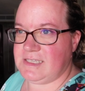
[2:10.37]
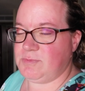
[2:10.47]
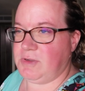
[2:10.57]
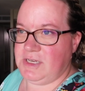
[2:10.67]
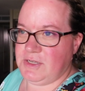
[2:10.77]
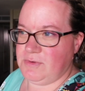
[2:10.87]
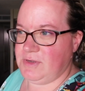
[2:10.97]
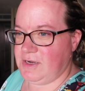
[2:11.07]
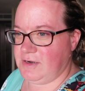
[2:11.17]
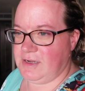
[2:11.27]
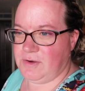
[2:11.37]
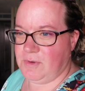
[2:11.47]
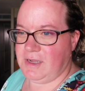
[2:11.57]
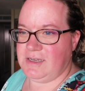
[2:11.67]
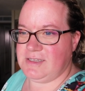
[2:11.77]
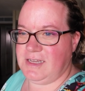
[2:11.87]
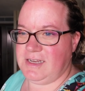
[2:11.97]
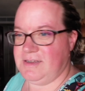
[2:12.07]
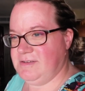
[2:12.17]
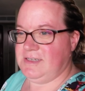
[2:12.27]
It's what you do here in Hawaii. You just
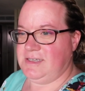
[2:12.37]
kind of,